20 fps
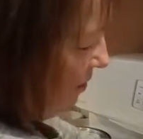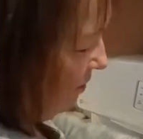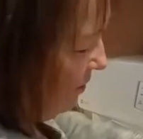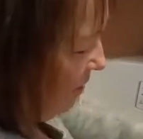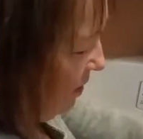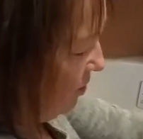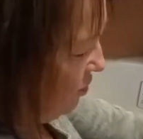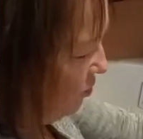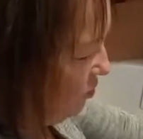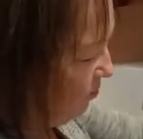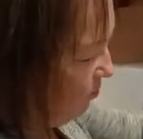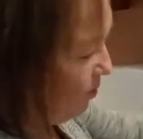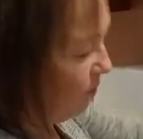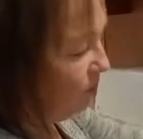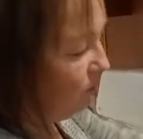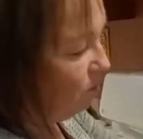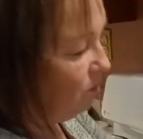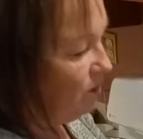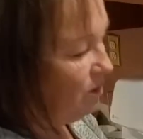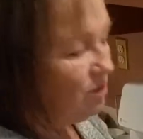that you can put
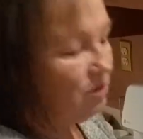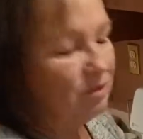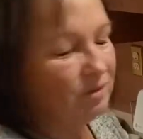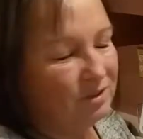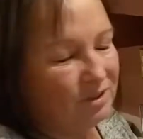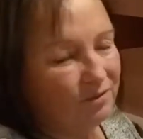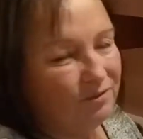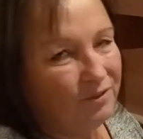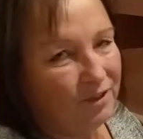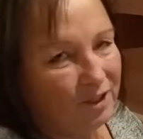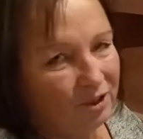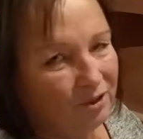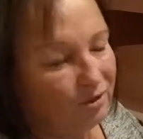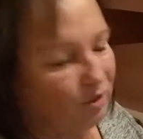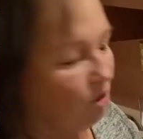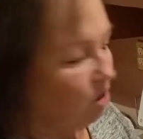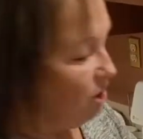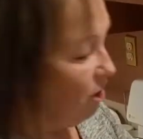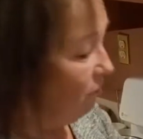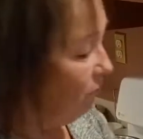on, so it's a finger
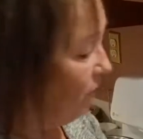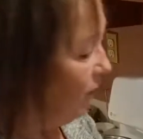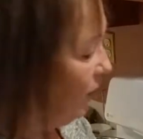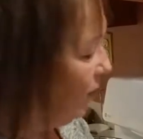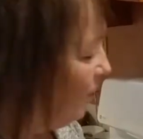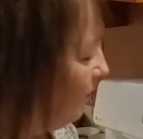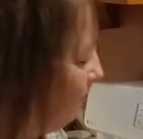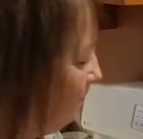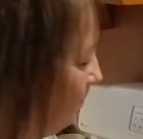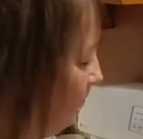guard really,